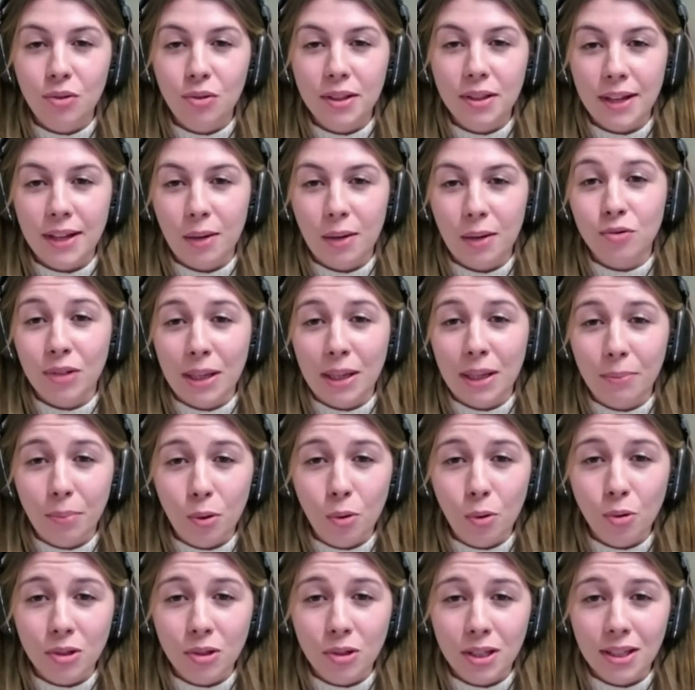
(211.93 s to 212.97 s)
and we knew that that
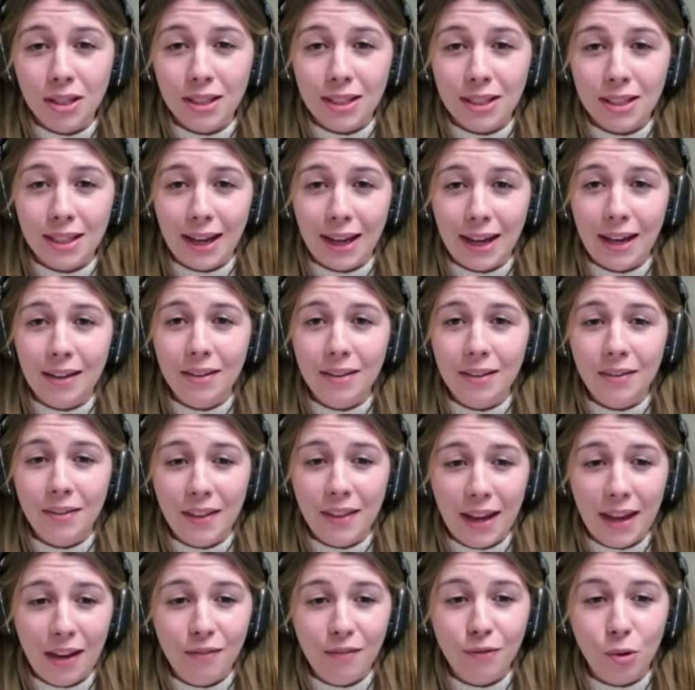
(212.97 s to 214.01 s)
was really important to
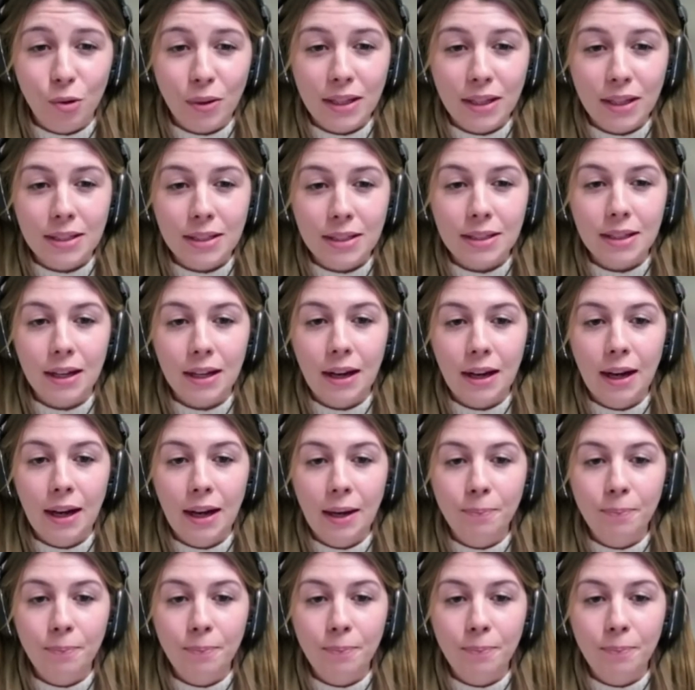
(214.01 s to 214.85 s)
get their voice